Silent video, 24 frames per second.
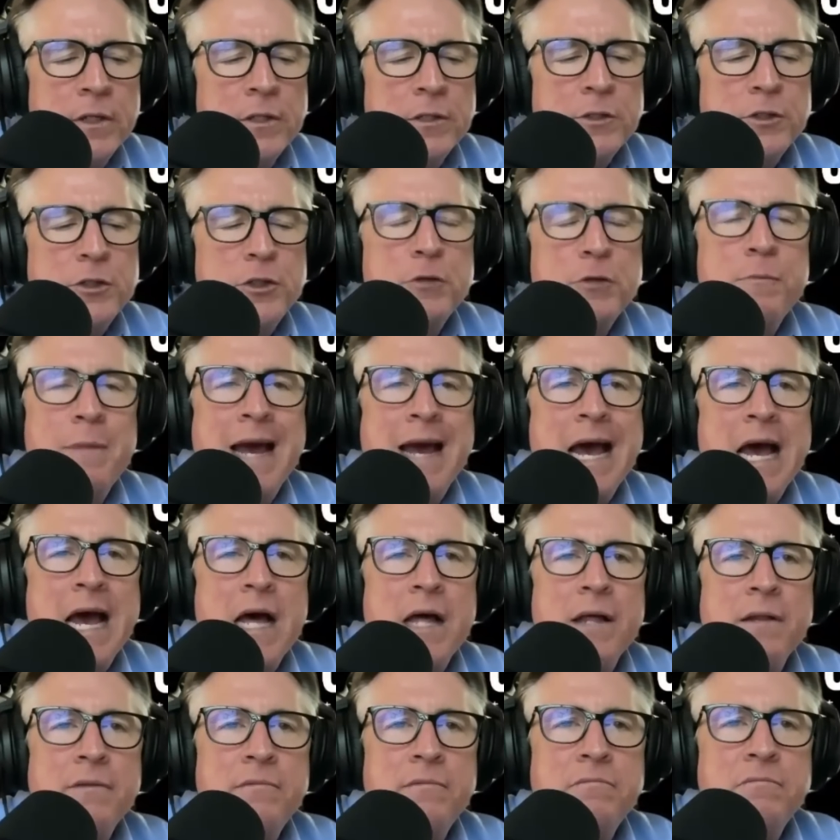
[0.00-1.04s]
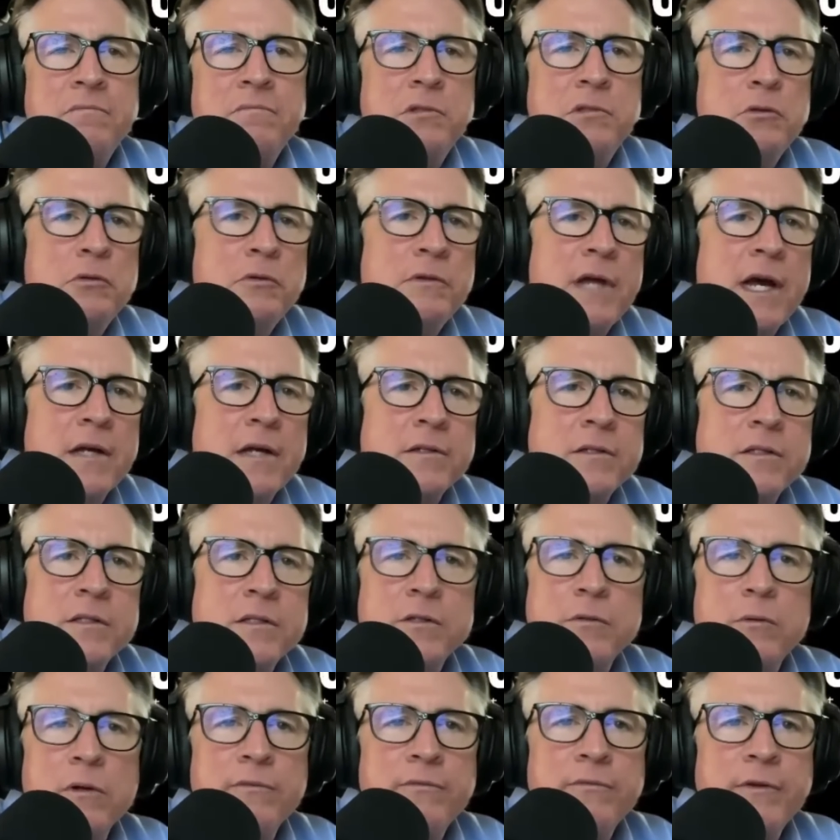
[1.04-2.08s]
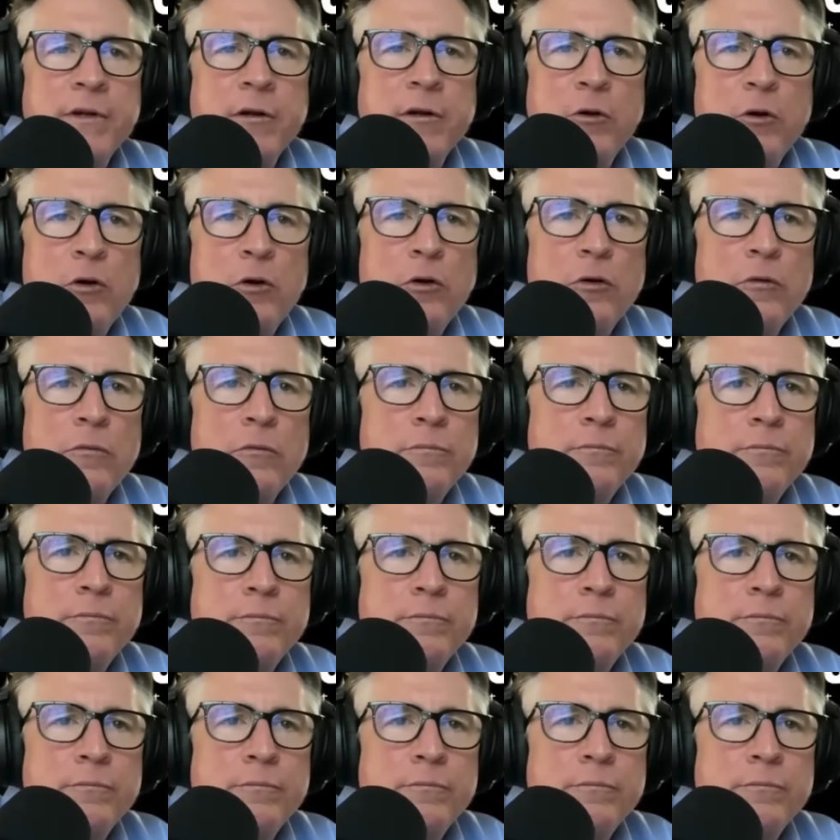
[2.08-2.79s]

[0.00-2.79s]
2-bath, 2,000 square foot home?